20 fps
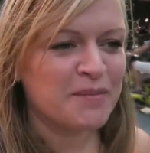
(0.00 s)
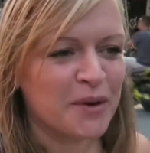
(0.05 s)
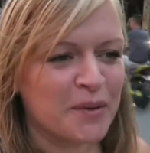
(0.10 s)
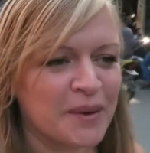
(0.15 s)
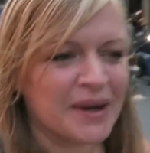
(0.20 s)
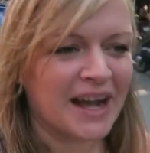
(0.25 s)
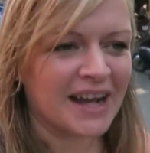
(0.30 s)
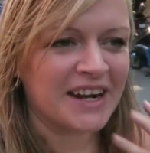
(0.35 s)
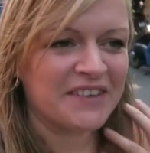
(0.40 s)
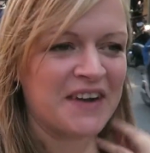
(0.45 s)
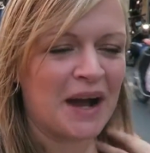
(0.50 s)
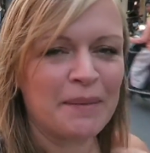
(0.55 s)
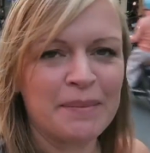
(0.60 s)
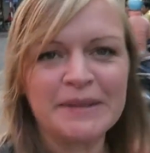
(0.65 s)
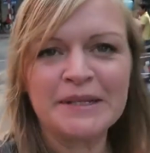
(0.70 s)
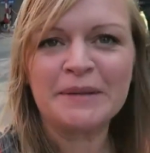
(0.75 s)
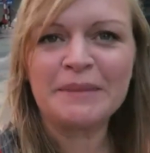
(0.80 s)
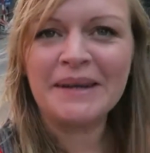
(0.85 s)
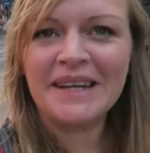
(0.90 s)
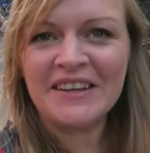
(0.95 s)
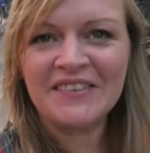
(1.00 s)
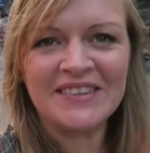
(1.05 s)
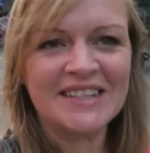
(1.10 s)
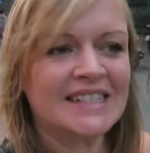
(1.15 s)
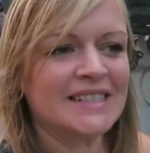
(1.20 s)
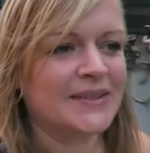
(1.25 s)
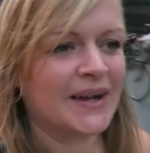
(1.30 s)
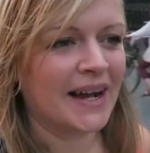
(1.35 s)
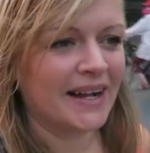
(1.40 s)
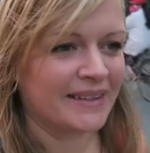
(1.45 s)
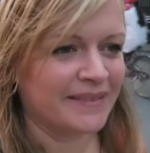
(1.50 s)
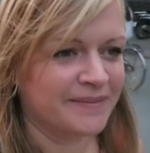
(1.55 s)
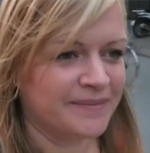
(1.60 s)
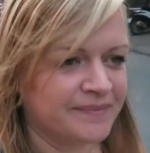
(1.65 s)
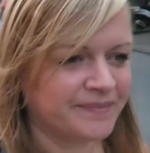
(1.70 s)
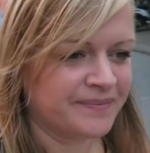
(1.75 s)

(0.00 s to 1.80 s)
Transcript: But we're kind of happy to be leaving as well.